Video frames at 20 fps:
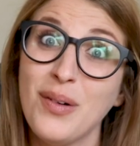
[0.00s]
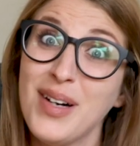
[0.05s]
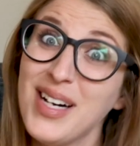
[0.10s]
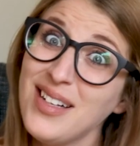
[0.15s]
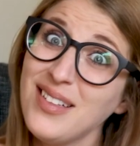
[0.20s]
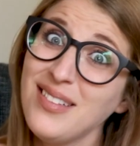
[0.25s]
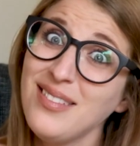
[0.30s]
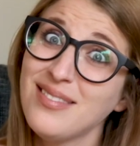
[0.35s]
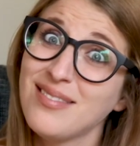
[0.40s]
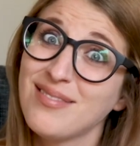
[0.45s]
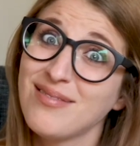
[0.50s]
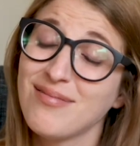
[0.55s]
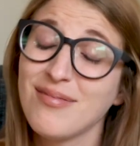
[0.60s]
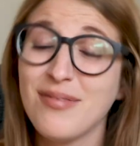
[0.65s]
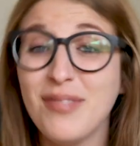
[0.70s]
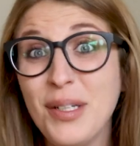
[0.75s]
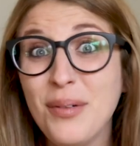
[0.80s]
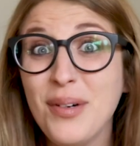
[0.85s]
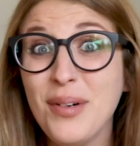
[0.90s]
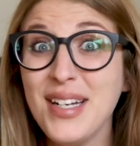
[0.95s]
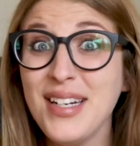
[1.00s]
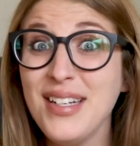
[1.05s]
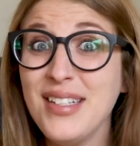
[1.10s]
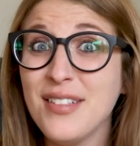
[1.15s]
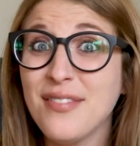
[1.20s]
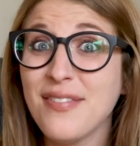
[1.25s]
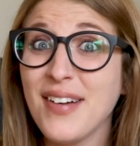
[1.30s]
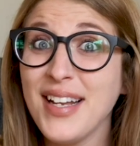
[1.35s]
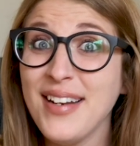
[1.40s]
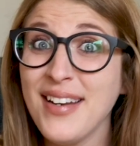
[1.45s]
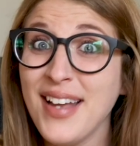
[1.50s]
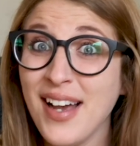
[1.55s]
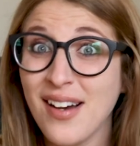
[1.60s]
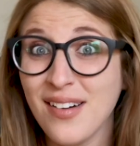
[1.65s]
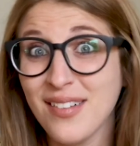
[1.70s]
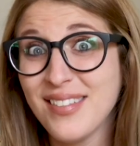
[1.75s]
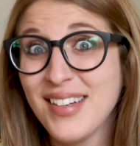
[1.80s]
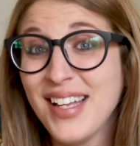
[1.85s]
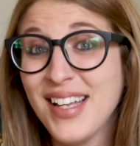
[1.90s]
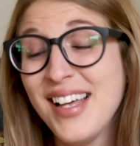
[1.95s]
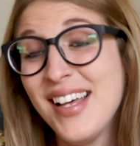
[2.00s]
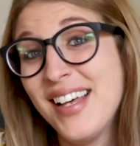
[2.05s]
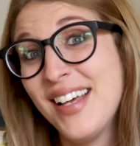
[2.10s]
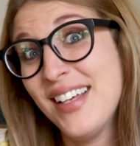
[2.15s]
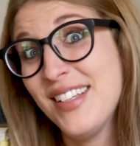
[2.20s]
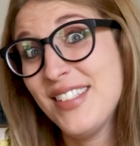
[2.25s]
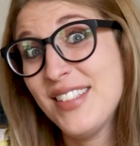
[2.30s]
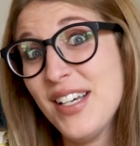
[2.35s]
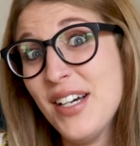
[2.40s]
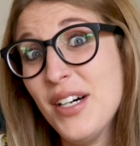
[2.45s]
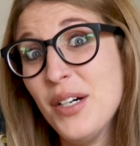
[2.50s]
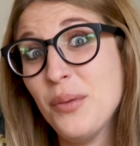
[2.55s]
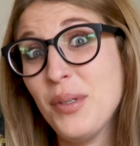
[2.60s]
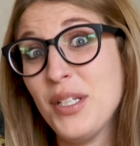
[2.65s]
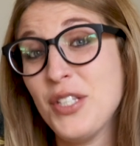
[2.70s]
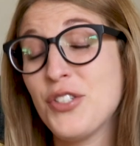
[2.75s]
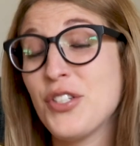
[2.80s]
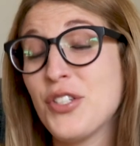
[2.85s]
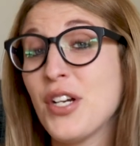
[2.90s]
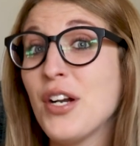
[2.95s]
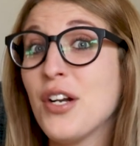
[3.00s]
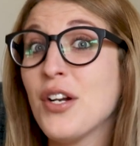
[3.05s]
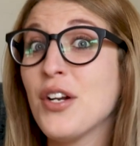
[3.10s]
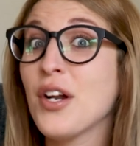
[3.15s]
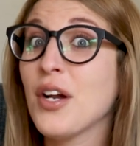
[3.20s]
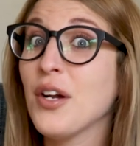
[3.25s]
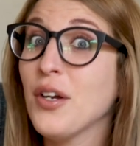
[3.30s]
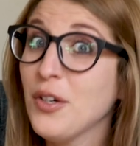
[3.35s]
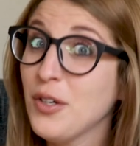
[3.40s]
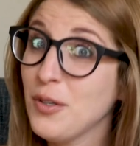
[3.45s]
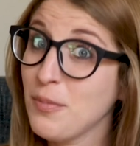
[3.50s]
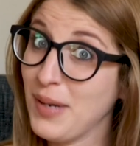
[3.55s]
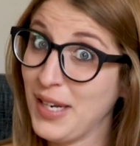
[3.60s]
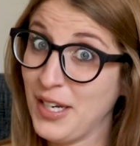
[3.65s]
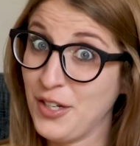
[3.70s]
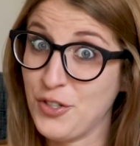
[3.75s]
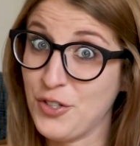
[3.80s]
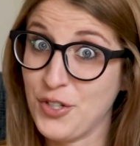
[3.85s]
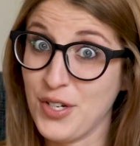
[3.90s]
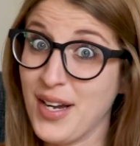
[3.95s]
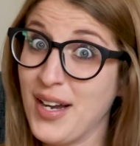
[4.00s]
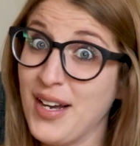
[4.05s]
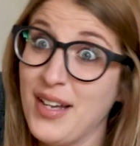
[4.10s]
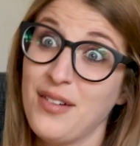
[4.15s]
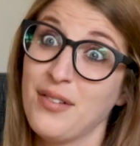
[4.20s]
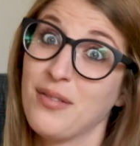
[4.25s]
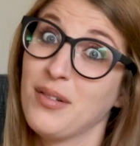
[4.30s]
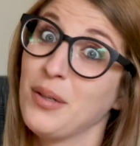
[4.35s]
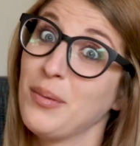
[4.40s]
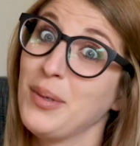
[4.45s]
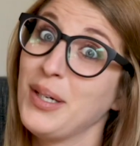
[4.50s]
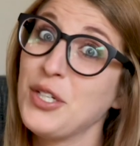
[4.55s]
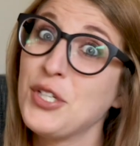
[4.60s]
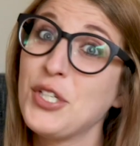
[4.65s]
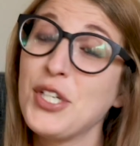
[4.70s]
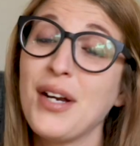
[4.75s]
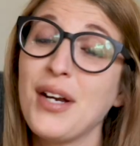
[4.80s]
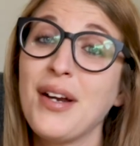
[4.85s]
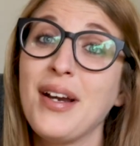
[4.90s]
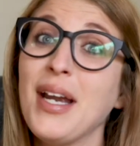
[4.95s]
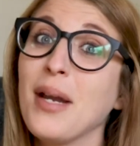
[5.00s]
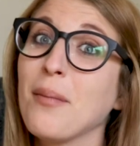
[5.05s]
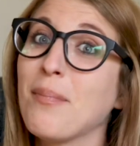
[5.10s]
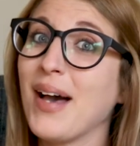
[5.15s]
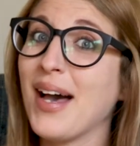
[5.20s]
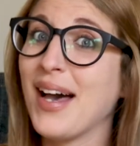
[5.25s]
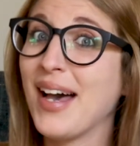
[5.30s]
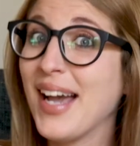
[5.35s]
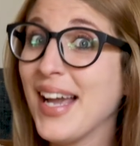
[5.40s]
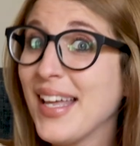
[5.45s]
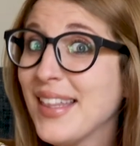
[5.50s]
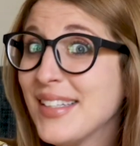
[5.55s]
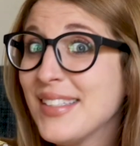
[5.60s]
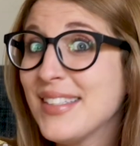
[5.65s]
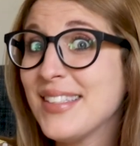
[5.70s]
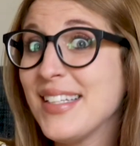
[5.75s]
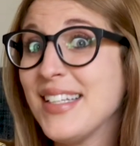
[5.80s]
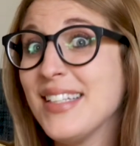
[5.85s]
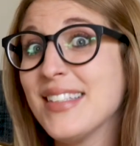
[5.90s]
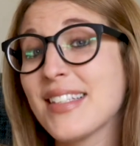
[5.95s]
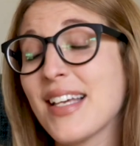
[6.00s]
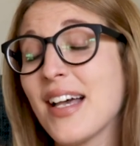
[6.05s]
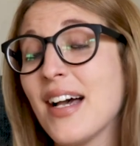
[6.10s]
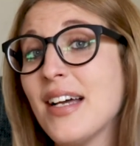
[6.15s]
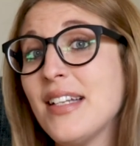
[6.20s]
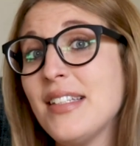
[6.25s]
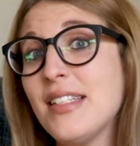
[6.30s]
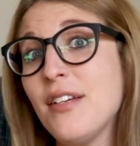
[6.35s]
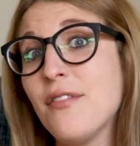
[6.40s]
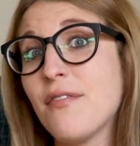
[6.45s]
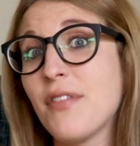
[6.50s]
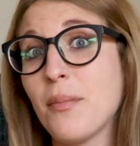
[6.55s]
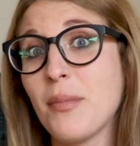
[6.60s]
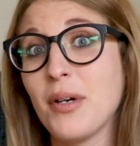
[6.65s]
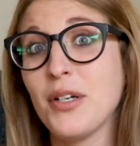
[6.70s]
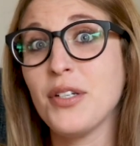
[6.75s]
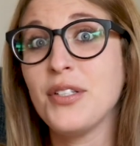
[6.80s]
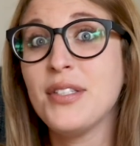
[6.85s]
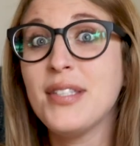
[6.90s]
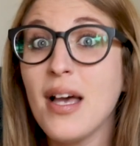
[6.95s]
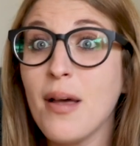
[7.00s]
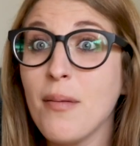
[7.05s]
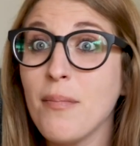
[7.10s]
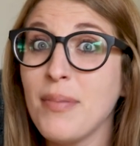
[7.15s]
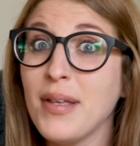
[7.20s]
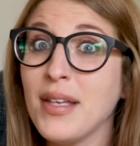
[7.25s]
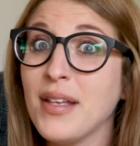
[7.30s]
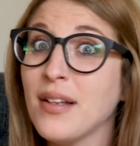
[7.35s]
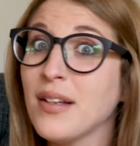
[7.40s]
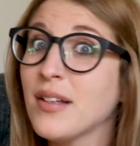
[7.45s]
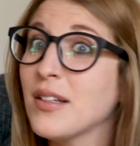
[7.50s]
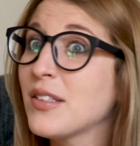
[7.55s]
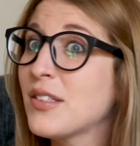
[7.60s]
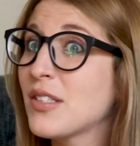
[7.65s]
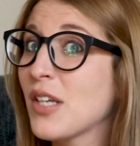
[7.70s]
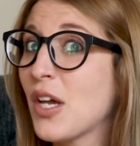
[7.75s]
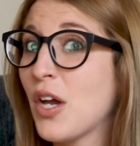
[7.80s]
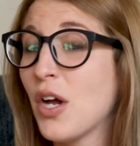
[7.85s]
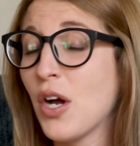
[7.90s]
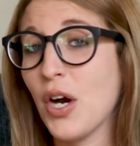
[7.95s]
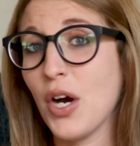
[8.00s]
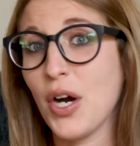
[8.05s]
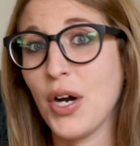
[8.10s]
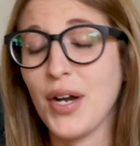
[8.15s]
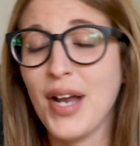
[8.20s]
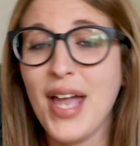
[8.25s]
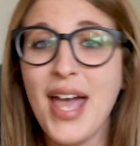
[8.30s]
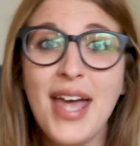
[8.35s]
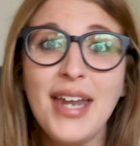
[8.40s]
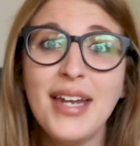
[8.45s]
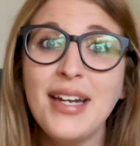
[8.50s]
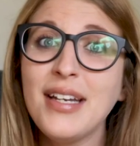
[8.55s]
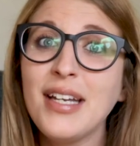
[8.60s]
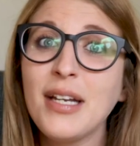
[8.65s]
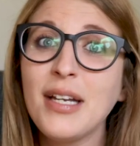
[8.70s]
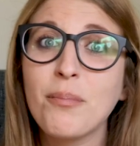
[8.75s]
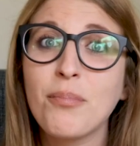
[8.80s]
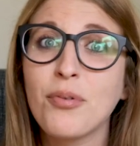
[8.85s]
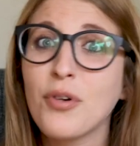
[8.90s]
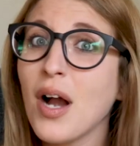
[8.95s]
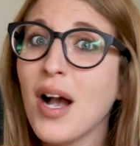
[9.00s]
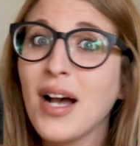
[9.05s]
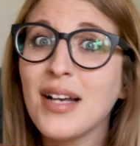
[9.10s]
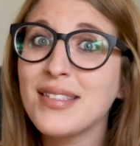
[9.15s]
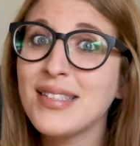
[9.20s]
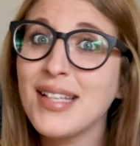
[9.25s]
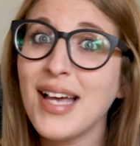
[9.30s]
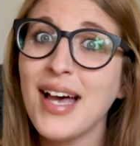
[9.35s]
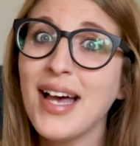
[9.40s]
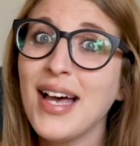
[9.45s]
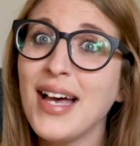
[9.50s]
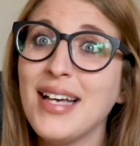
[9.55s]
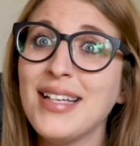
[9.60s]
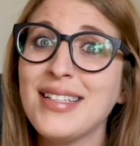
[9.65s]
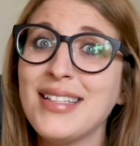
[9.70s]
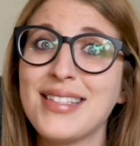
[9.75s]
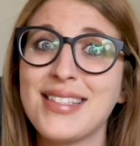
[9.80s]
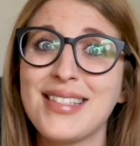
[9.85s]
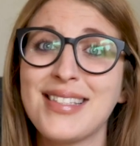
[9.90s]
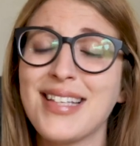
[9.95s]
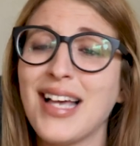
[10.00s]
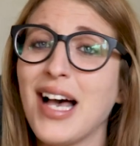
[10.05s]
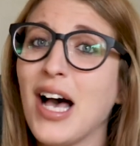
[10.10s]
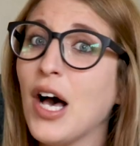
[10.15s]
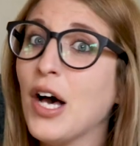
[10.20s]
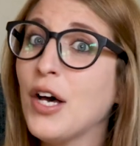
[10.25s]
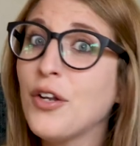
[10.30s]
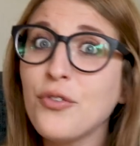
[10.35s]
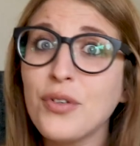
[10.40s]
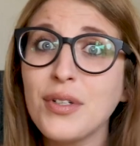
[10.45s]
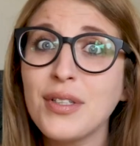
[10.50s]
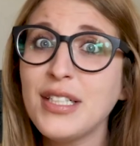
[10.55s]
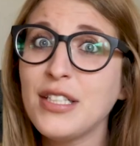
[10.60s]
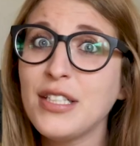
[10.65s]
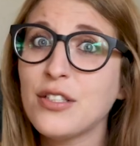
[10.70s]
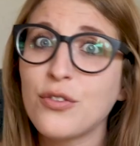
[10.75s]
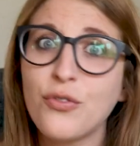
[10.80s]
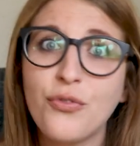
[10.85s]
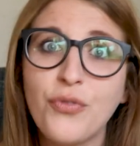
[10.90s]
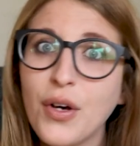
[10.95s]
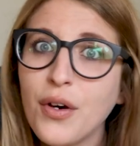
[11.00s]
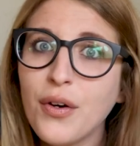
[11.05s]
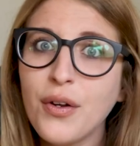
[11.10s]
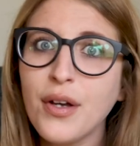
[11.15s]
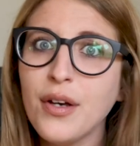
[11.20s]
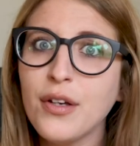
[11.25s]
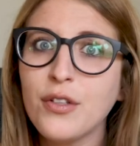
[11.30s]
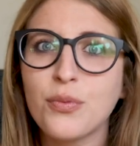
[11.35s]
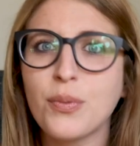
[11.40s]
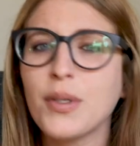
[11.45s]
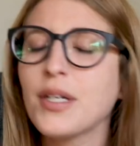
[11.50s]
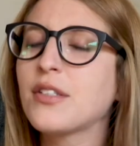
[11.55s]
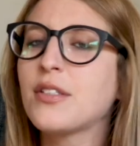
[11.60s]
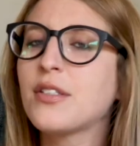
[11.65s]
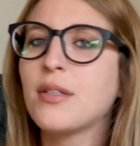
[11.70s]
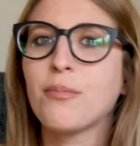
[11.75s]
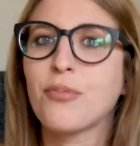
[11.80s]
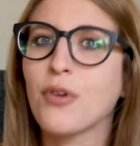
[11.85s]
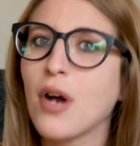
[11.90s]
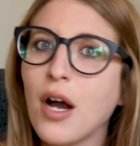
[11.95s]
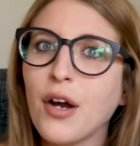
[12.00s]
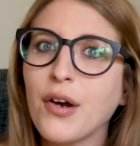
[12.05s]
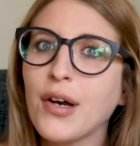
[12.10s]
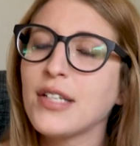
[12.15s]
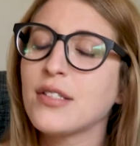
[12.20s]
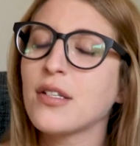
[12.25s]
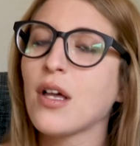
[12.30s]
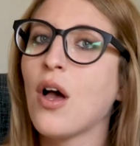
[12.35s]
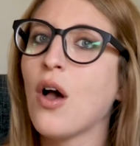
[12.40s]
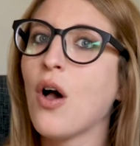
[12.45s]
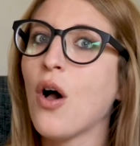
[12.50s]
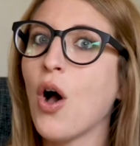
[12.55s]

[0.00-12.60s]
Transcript: Well, we wanted to find out. So we started our own Patreon, where we're sharing behind the scenes content from our set builds, our editing process, unreleased photos, works in progress,